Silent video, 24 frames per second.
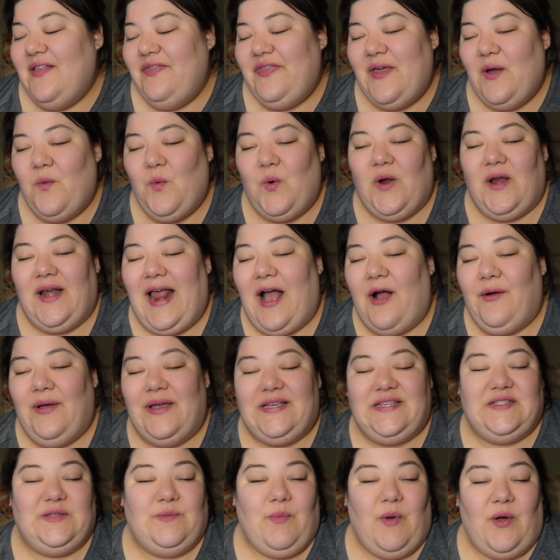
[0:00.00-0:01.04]
that we're now
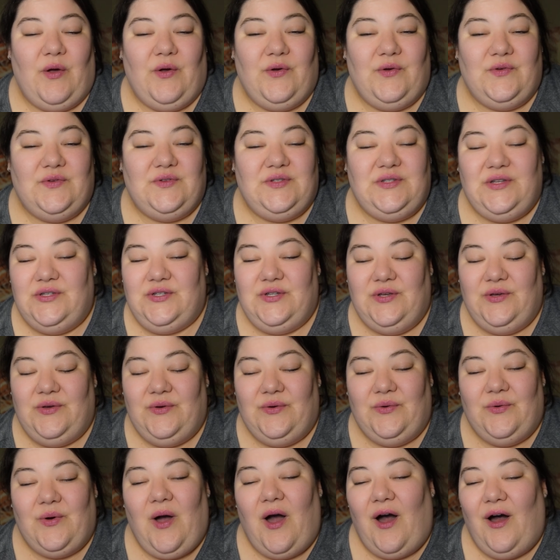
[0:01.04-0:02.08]
exposed
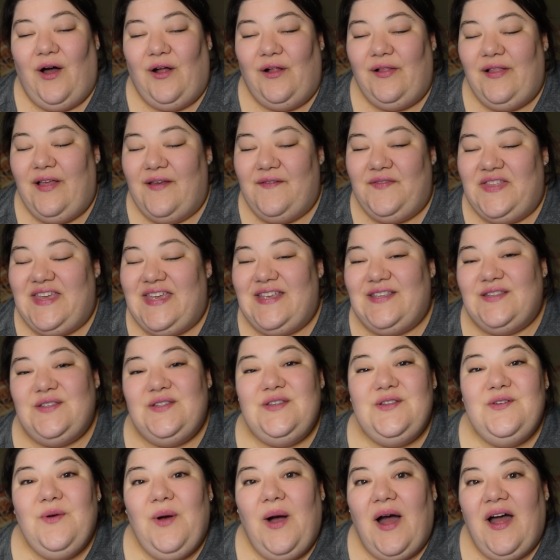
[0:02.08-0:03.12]
to all of these
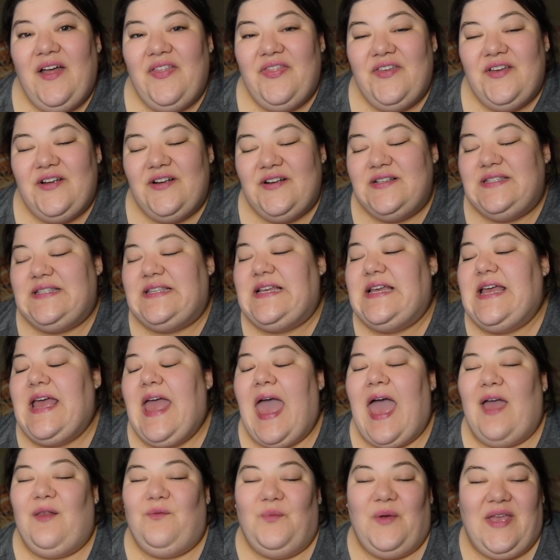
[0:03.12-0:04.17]
new authors
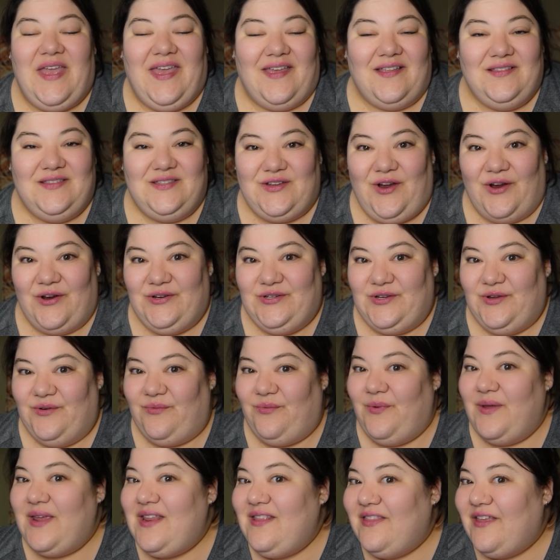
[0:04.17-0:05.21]
and we can start to
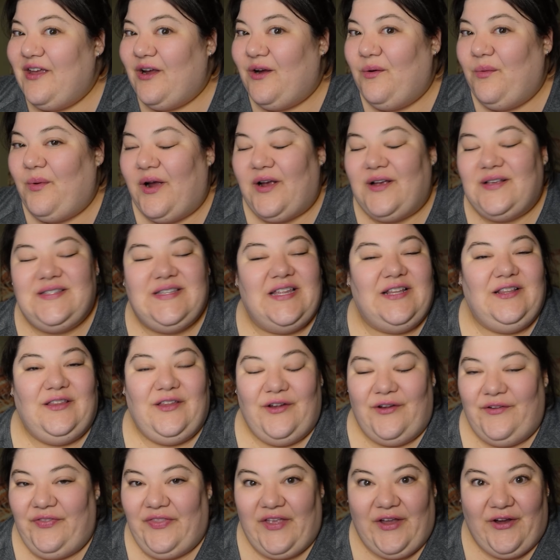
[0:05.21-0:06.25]
read their works and
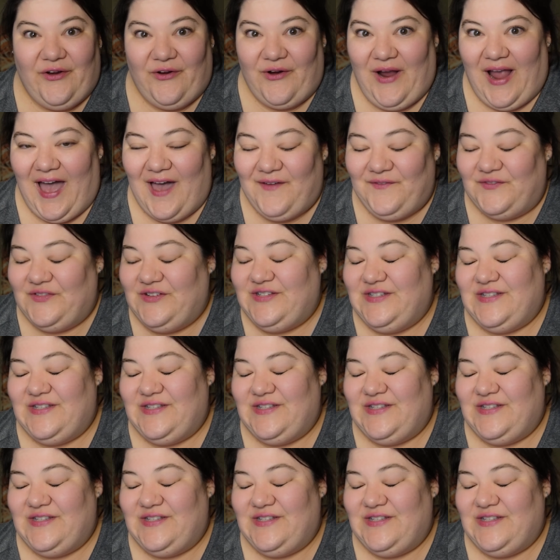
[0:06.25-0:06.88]
learn their craft.